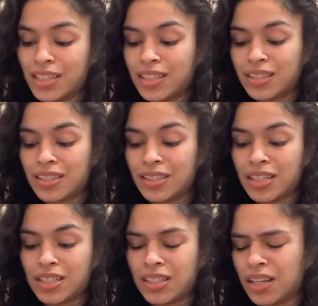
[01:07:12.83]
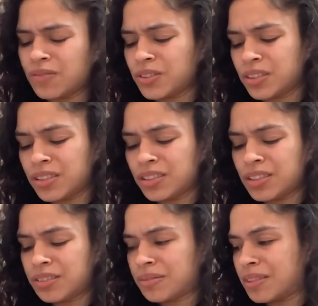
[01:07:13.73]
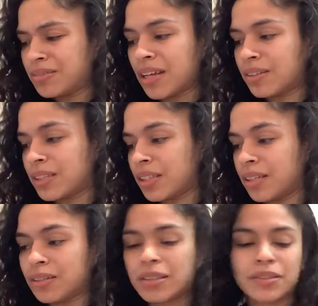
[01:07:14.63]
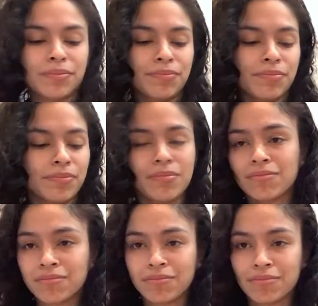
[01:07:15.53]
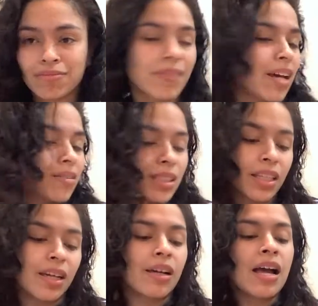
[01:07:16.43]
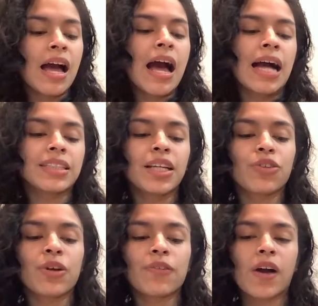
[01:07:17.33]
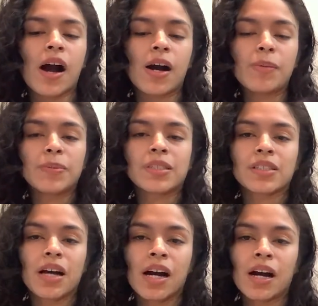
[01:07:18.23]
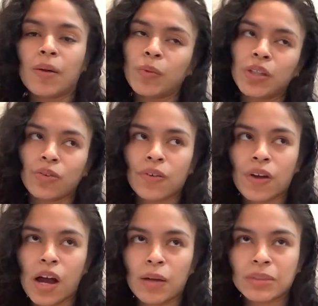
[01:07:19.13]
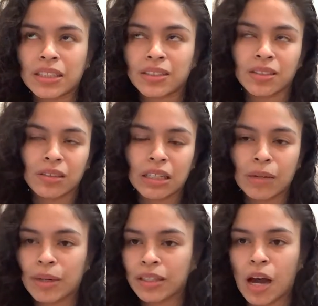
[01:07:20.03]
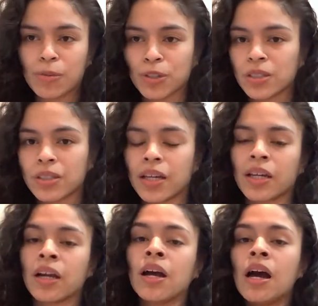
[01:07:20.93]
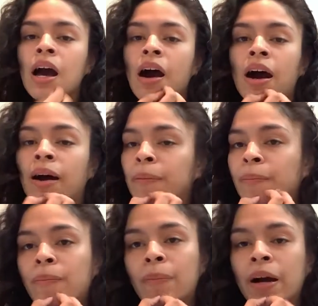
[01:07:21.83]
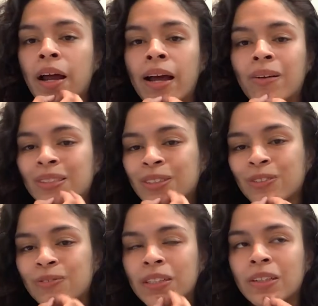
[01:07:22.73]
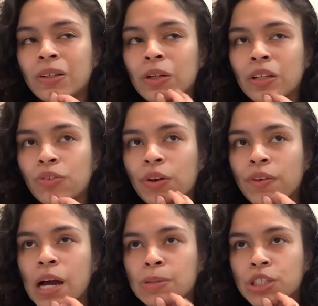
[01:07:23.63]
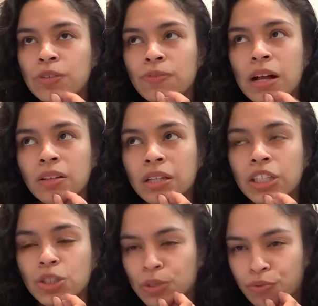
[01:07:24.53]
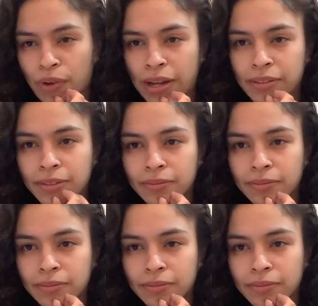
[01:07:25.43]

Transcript: She said she loved her, didn't she? I don't see that. I don't see that. I see the Three of Cups. With the Three of Cups, I still think about the options thing. But I also feel the Three of Cups, she felt like she was a friend.